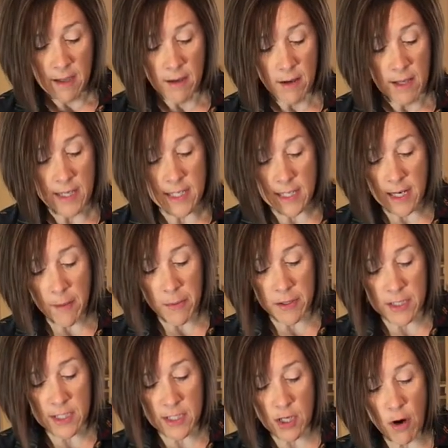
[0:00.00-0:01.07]
heat it up on
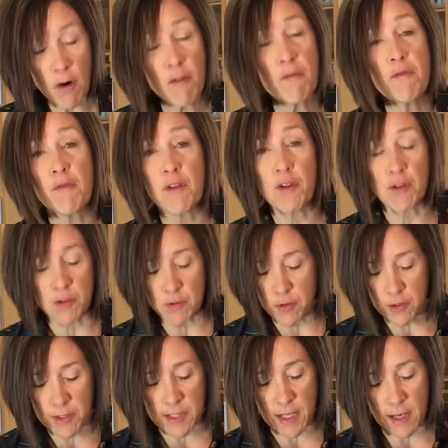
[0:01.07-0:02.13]
the stove with your
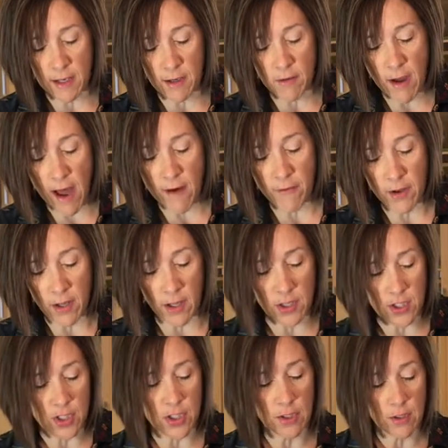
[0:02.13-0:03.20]
noodles, and you have a
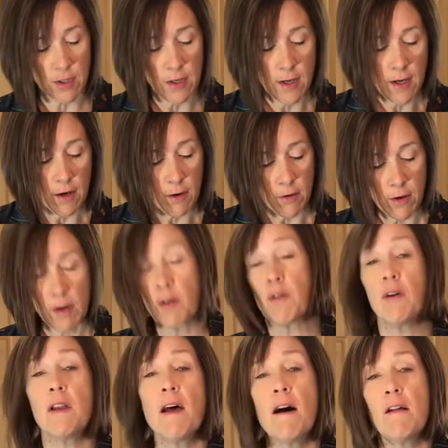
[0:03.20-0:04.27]

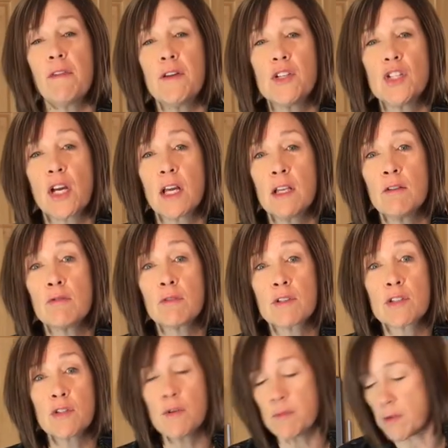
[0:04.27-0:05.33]
good healthy chicken noodle
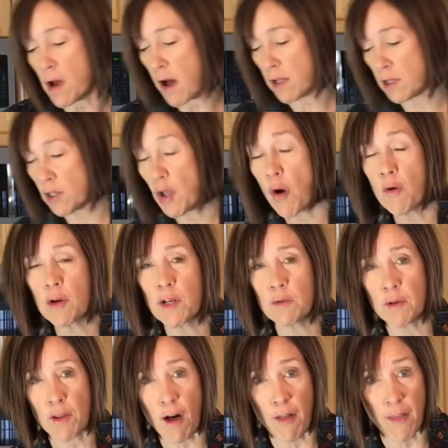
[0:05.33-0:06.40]
soup, not loaded
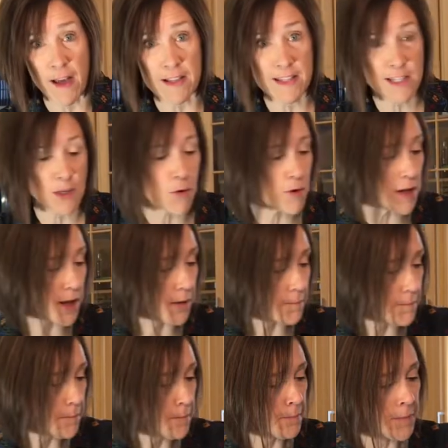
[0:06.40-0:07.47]
with all that sodium,
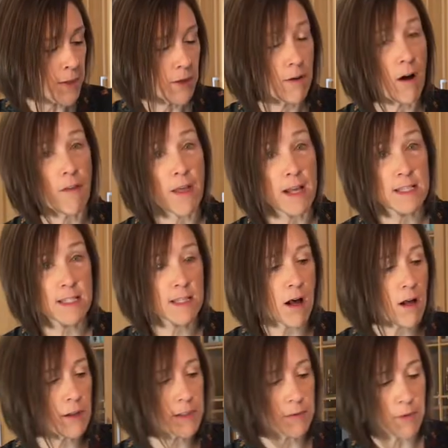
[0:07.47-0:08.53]
all that
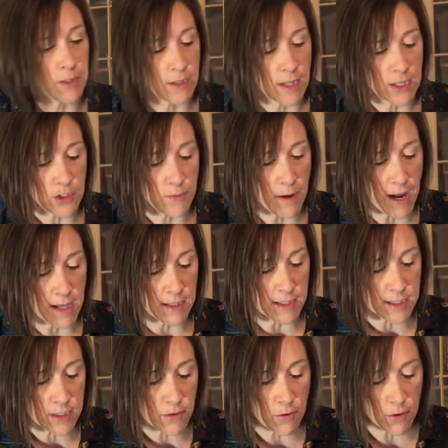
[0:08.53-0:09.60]
salt that you buy in the
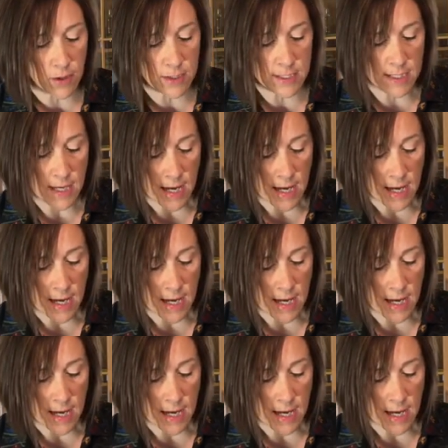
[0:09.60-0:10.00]
stores,